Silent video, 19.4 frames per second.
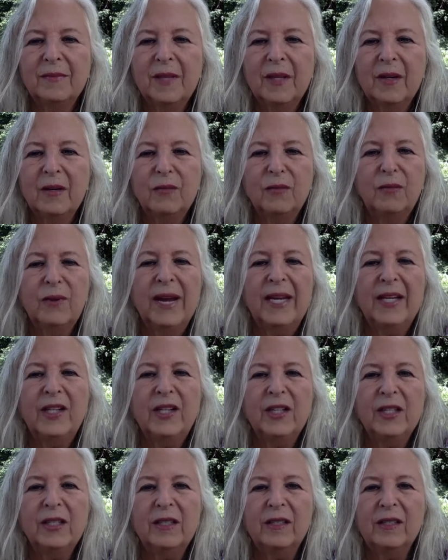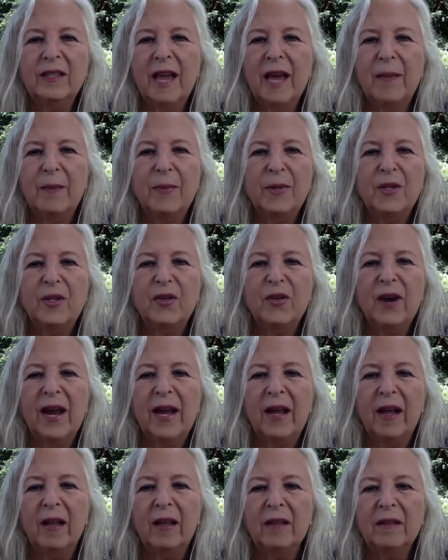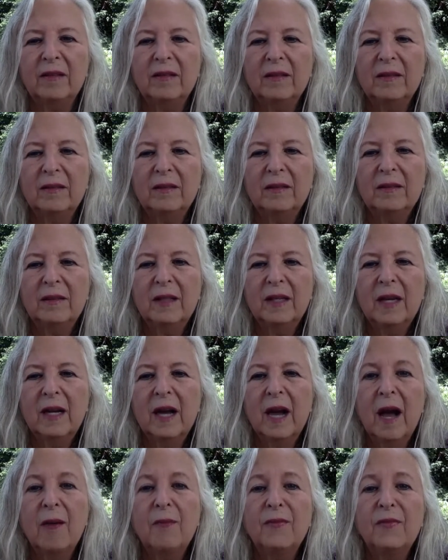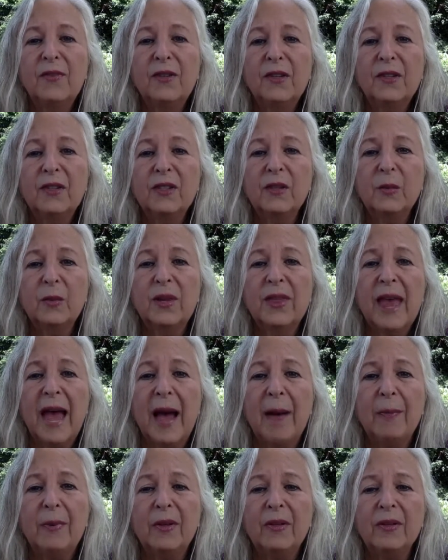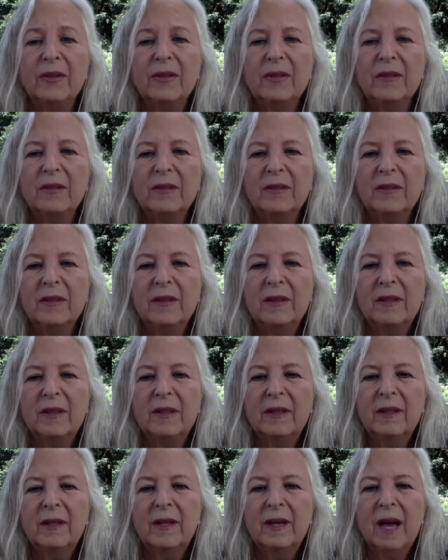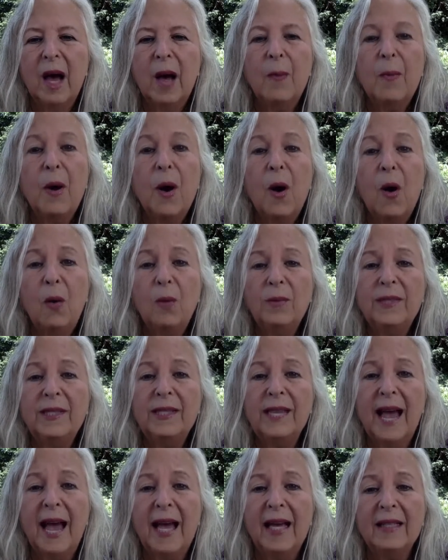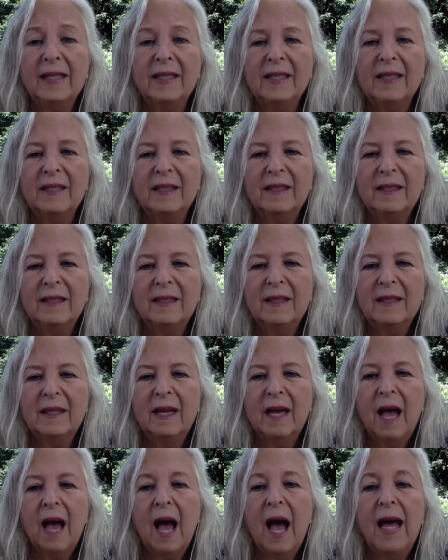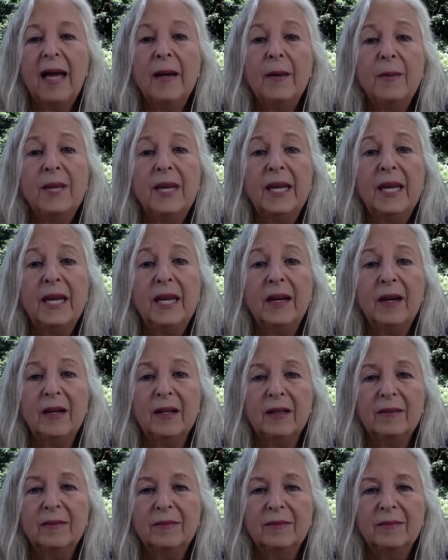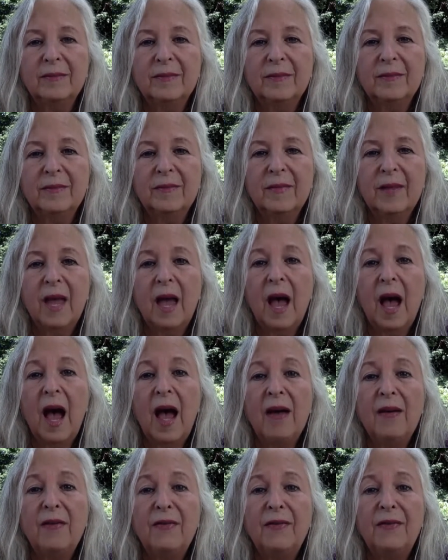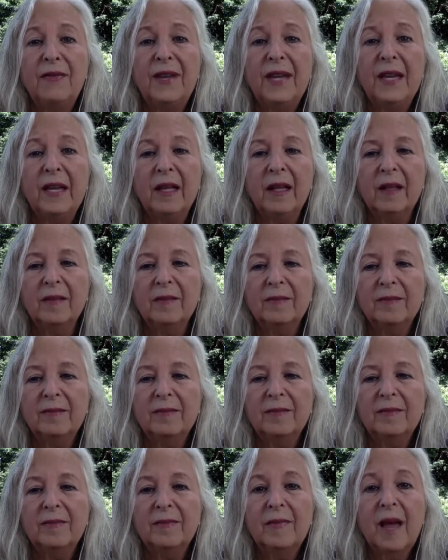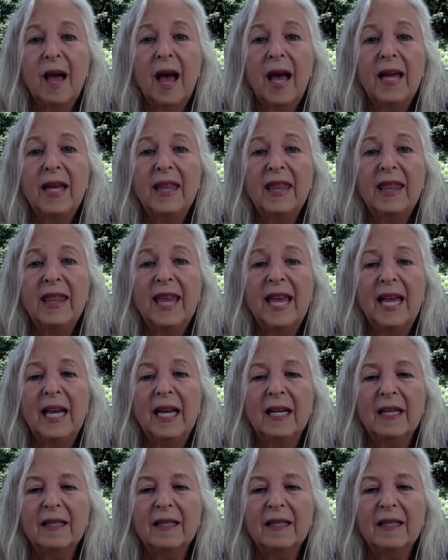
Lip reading: Rages at betrayal, comforts with apples. A poem says, I am here. I feel. I think.